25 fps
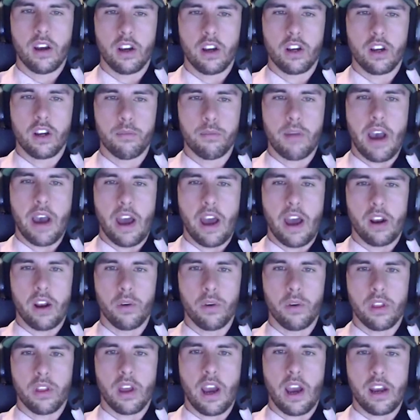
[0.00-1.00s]
a good battle
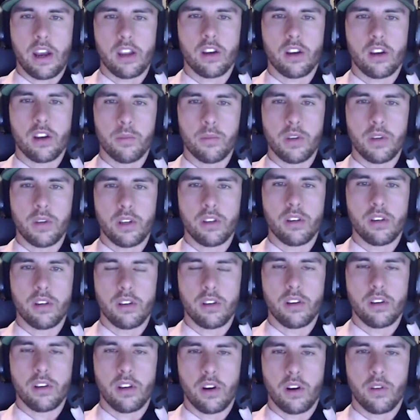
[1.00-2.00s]
with Heidi Colman,
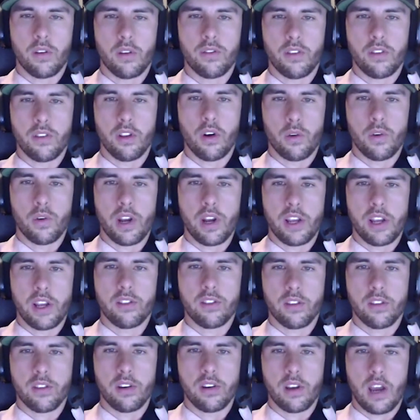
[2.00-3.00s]
you know, for the whole
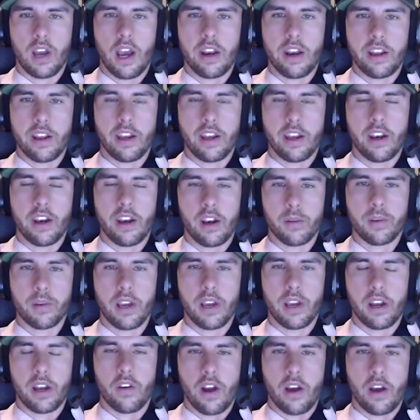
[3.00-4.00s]
race, and Heidi ended up
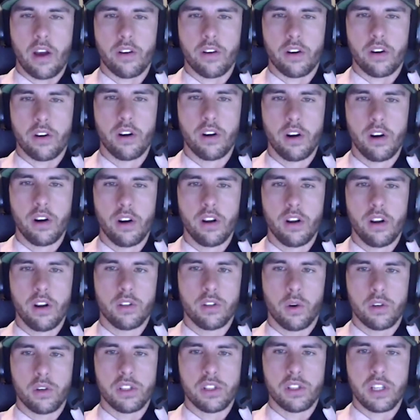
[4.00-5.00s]
getting around her
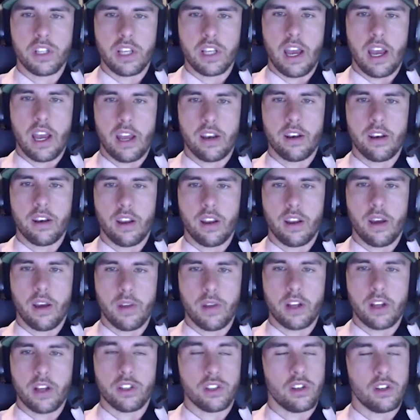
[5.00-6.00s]
towards the end. I'm
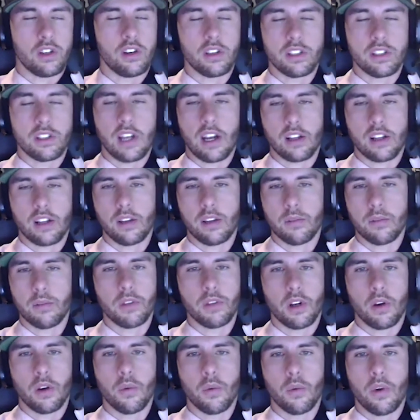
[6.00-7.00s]
not sure exactly,
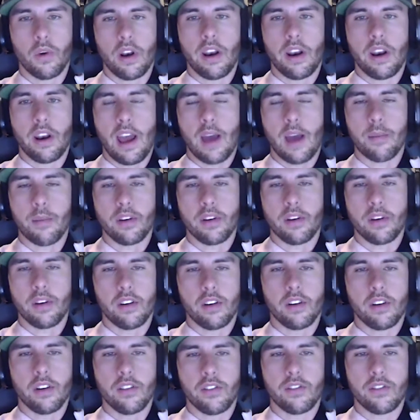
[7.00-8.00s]
you know, what had happened
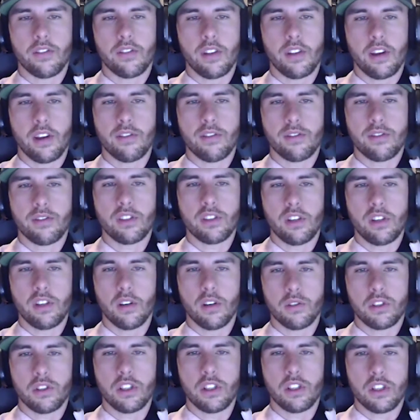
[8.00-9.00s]
or if if you
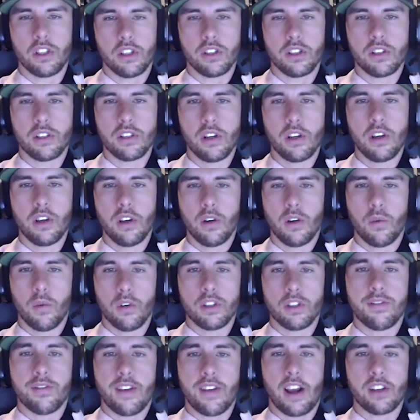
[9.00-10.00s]
know she just
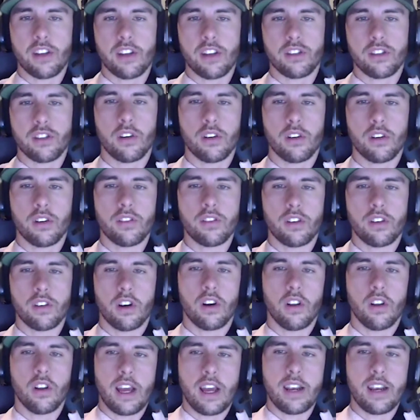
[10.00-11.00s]
was the faster
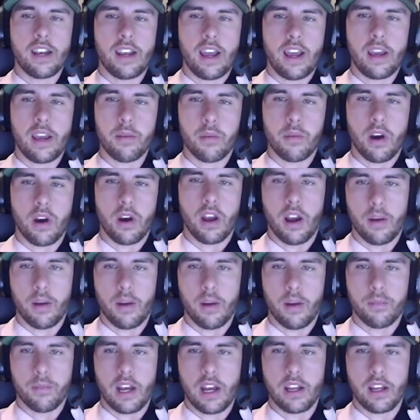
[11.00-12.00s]
girl that day, but
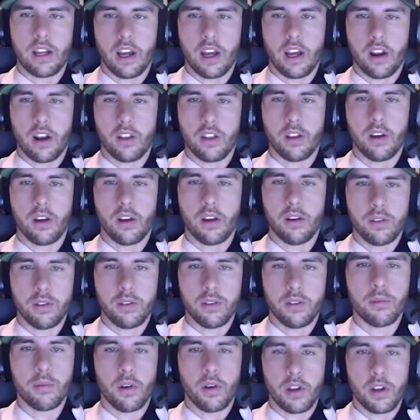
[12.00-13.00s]
um, Heidi got on the the
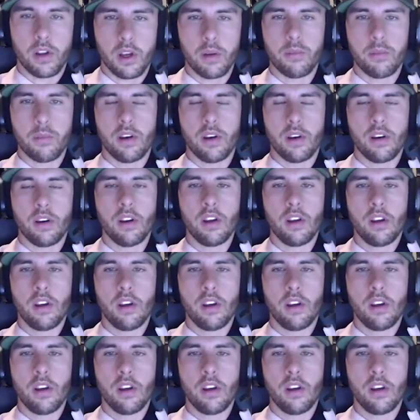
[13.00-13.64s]
podium, and